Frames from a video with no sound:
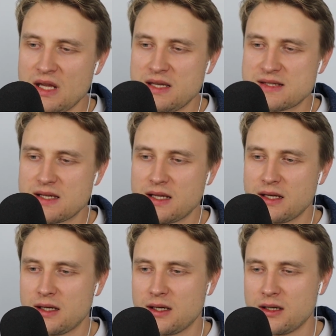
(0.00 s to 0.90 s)
is that
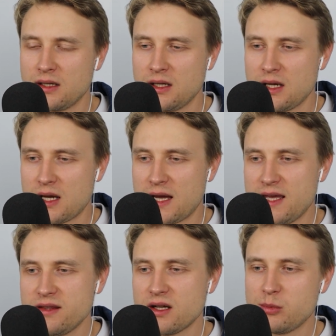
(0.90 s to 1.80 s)

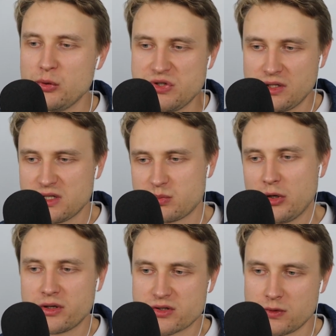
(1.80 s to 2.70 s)
I ended up losing this
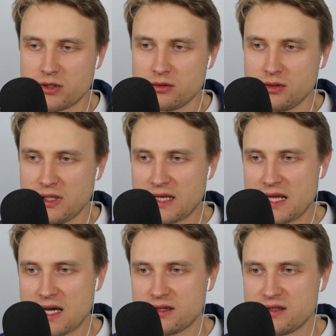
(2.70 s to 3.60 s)
pawn as well, and
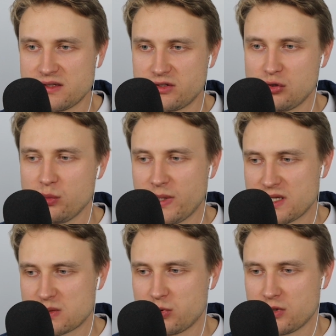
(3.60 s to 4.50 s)
he had these two
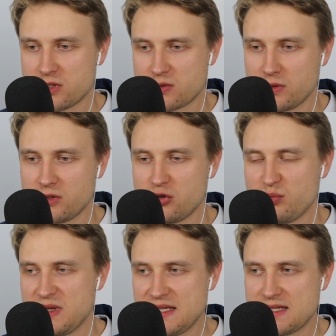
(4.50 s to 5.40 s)
pass pawns with the
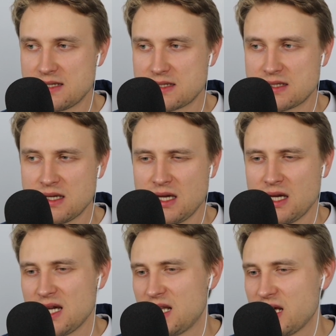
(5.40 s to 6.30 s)
two pieces.
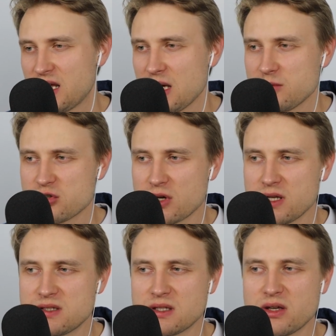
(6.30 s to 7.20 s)
And I kept
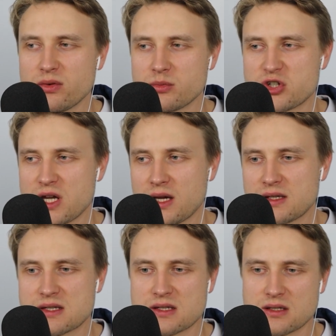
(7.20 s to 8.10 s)
trying to give him
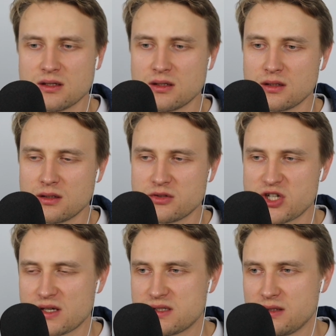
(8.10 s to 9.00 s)
checks to
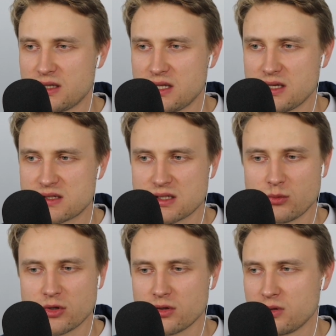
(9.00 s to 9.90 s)
the king
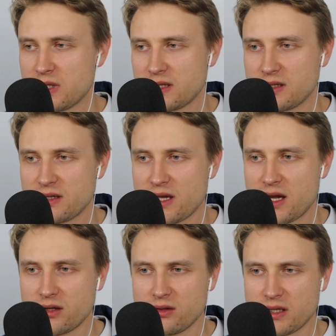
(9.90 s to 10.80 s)
somewhere on like the
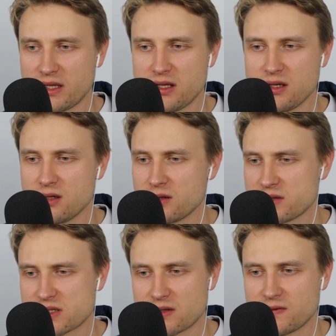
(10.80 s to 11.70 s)
diagonal, like here
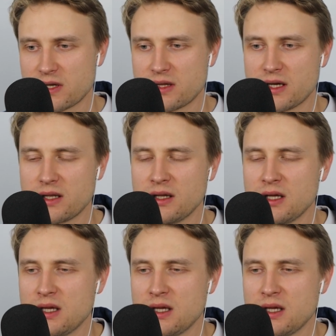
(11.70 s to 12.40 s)
and stuff like that.